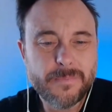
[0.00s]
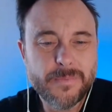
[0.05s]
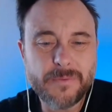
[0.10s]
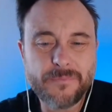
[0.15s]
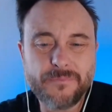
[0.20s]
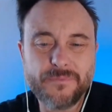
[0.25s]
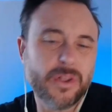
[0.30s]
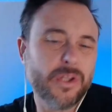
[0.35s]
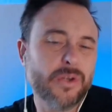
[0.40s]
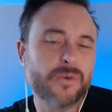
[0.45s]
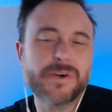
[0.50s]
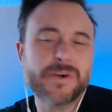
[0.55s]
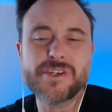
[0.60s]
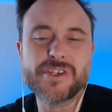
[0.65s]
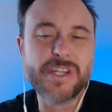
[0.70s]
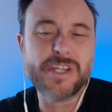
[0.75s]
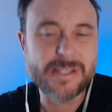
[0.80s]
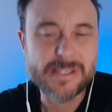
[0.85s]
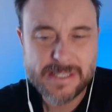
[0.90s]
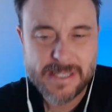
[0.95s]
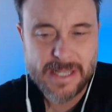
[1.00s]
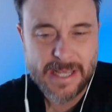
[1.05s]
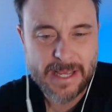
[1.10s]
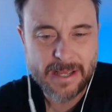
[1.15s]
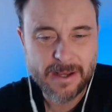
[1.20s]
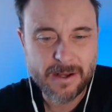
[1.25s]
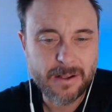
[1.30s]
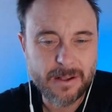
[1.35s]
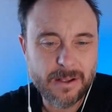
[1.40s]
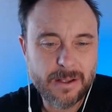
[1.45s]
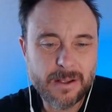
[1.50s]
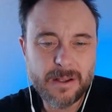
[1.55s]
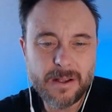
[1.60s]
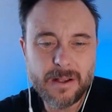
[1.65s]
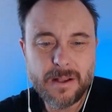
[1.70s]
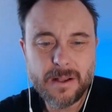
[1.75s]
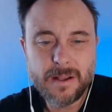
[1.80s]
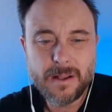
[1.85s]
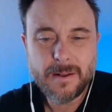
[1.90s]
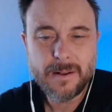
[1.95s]
The flourishing scale.
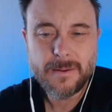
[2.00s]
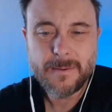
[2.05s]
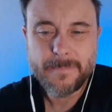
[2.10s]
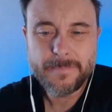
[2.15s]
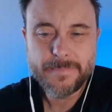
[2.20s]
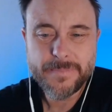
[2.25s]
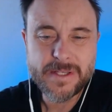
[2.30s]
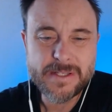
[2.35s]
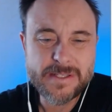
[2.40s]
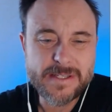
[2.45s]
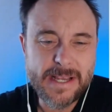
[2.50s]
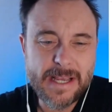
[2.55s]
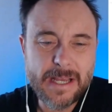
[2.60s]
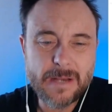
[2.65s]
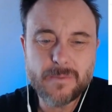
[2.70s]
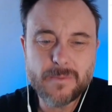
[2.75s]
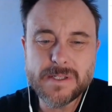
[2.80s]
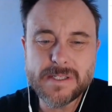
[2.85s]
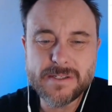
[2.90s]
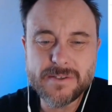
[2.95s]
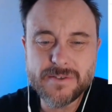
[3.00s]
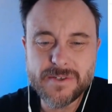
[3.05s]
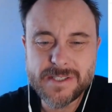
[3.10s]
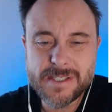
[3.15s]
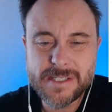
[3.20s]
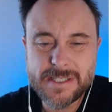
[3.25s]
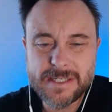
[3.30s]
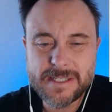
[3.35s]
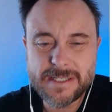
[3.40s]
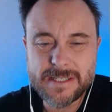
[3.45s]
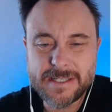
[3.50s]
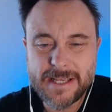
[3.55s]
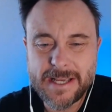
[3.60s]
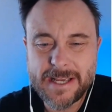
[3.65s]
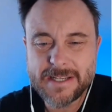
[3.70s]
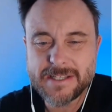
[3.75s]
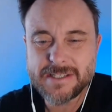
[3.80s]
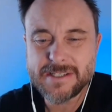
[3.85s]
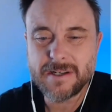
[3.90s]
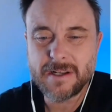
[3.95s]
Today, I was interested and
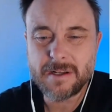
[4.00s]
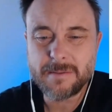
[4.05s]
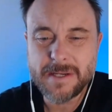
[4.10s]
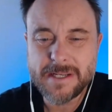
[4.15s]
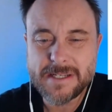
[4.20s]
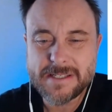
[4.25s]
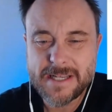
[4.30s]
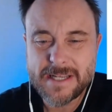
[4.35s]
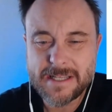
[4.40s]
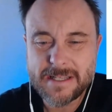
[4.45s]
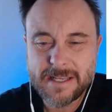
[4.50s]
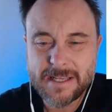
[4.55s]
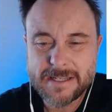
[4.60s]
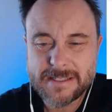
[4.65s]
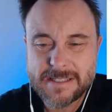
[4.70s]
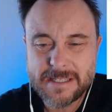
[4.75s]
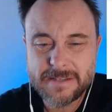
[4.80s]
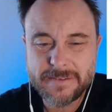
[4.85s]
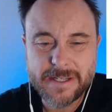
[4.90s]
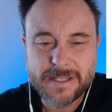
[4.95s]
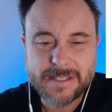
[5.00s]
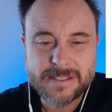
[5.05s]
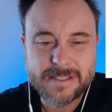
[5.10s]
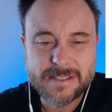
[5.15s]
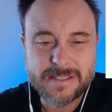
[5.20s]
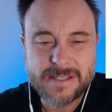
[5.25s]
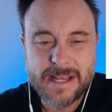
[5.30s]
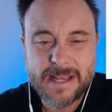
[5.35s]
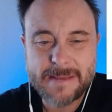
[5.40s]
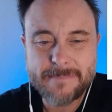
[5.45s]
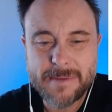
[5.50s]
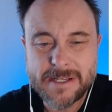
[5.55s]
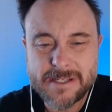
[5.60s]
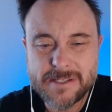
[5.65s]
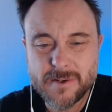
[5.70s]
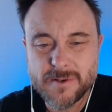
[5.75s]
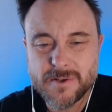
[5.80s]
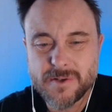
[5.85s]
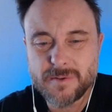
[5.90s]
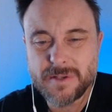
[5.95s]
engaged in all my daily activities. Today, my
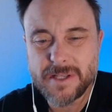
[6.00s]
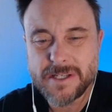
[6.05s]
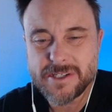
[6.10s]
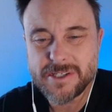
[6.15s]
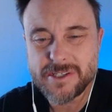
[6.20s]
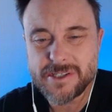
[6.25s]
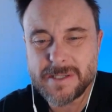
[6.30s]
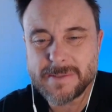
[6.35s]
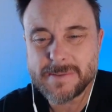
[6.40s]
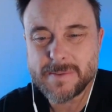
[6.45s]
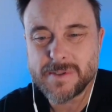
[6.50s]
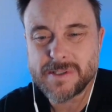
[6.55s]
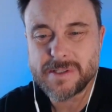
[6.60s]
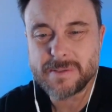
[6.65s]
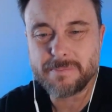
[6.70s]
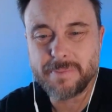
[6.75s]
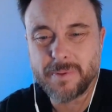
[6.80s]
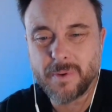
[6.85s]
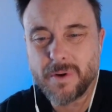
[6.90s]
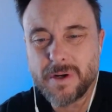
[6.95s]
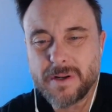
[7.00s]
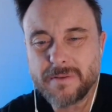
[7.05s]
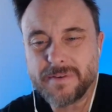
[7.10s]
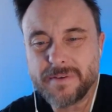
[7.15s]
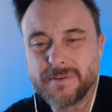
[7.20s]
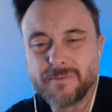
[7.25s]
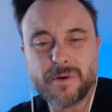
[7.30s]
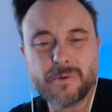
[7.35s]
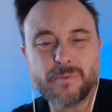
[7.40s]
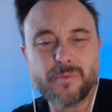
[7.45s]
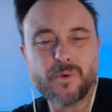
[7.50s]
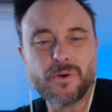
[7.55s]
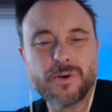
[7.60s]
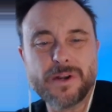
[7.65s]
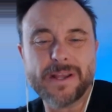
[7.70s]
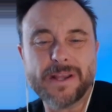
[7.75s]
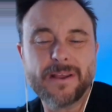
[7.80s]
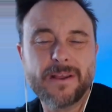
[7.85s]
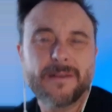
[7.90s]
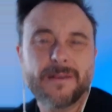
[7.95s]
social relationships were supportive and
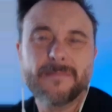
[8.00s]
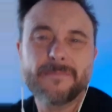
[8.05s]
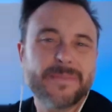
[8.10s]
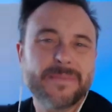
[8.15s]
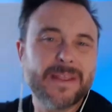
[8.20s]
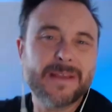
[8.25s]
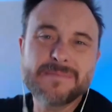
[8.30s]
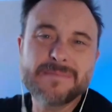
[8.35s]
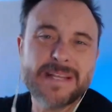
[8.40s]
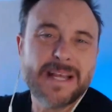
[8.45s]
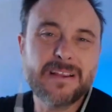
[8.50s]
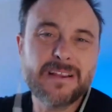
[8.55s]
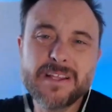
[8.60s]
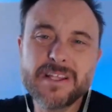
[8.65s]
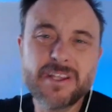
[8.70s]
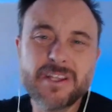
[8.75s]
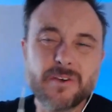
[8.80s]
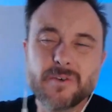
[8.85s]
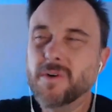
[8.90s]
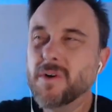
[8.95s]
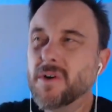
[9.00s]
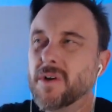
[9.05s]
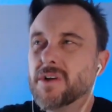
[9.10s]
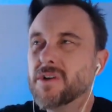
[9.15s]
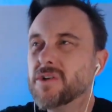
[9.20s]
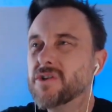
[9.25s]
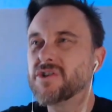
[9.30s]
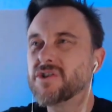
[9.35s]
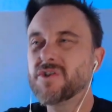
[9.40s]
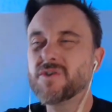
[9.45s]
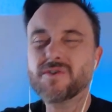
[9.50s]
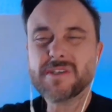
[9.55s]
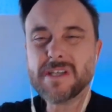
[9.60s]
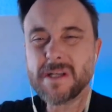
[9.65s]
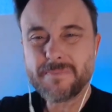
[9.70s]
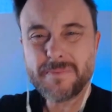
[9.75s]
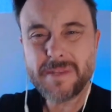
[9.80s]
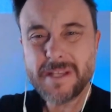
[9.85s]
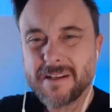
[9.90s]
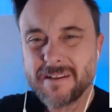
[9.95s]
rewarding. I'm telling you, do
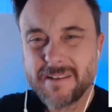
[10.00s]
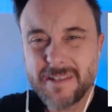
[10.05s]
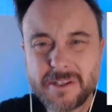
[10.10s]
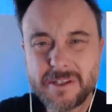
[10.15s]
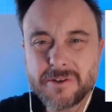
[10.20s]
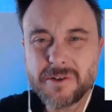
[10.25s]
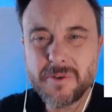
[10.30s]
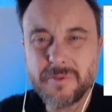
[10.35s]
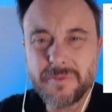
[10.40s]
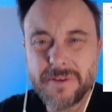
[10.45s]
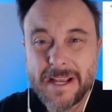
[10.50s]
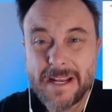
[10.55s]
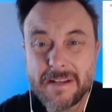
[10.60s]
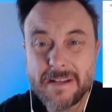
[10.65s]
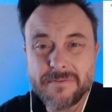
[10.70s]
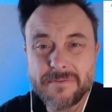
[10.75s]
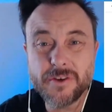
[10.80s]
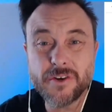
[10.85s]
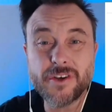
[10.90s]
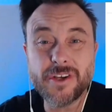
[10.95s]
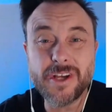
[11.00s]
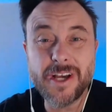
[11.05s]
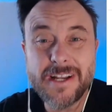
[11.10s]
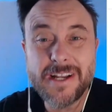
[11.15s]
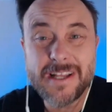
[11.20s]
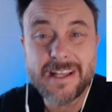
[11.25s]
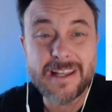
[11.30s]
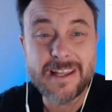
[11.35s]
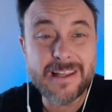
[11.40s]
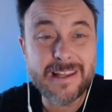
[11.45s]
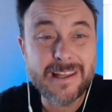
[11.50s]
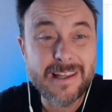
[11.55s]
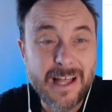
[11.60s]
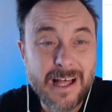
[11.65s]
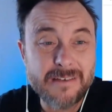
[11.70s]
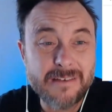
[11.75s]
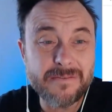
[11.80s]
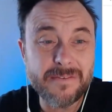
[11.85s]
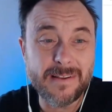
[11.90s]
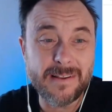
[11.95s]
something a little creative. You're gonna
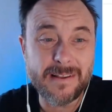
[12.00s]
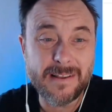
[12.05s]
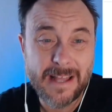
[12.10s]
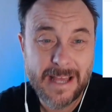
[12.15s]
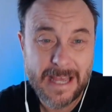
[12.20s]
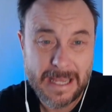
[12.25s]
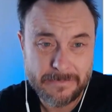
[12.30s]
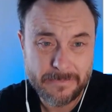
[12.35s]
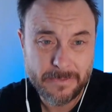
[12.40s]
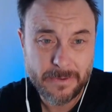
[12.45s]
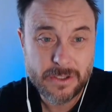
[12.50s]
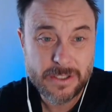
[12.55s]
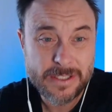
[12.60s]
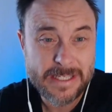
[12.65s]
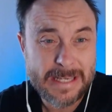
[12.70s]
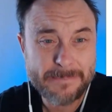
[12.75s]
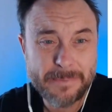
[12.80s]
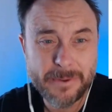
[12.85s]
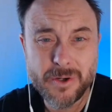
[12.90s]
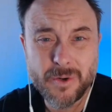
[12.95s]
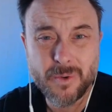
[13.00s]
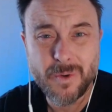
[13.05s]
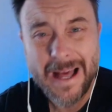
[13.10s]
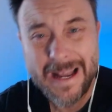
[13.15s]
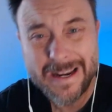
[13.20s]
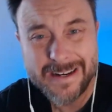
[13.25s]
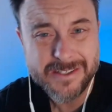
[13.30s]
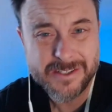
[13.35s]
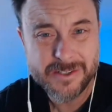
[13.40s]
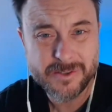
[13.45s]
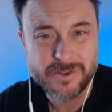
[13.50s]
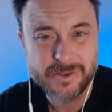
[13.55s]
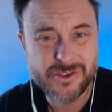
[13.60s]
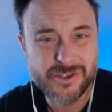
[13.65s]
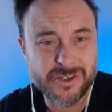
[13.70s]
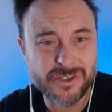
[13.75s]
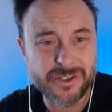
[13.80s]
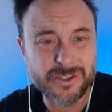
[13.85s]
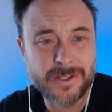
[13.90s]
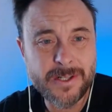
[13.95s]
love life. Keep a gratitude
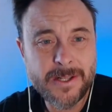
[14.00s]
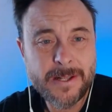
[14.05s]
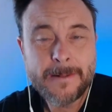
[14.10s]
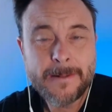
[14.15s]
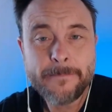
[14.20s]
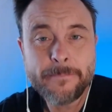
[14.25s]
journal.